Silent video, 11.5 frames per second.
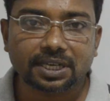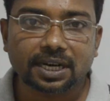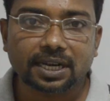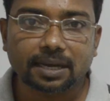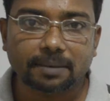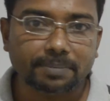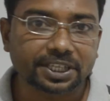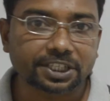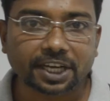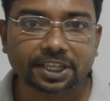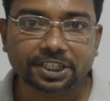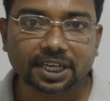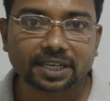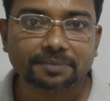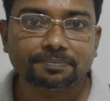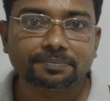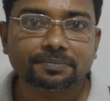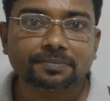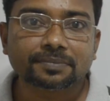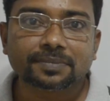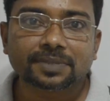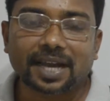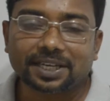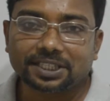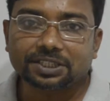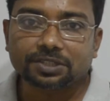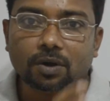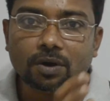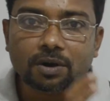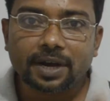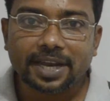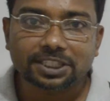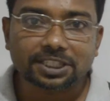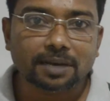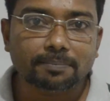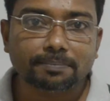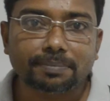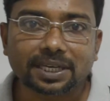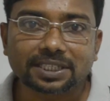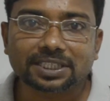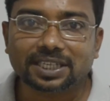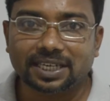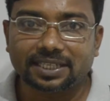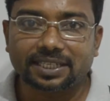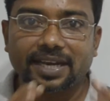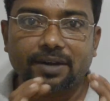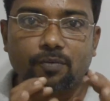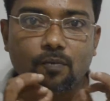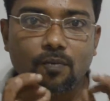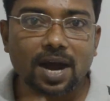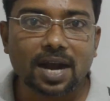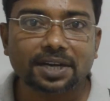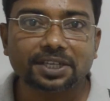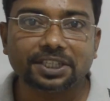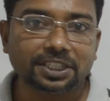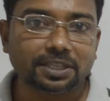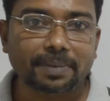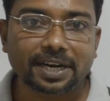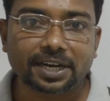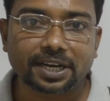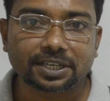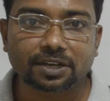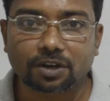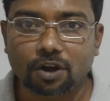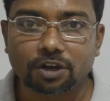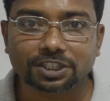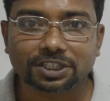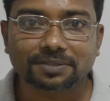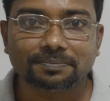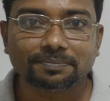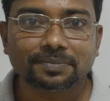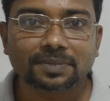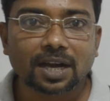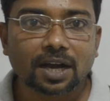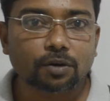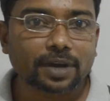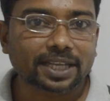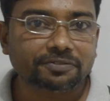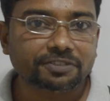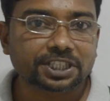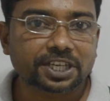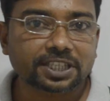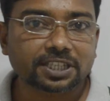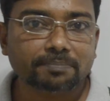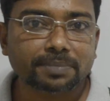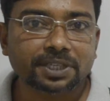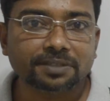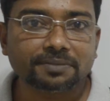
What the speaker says: complete idea, and these all examples contain one independent clause. Look at the first example.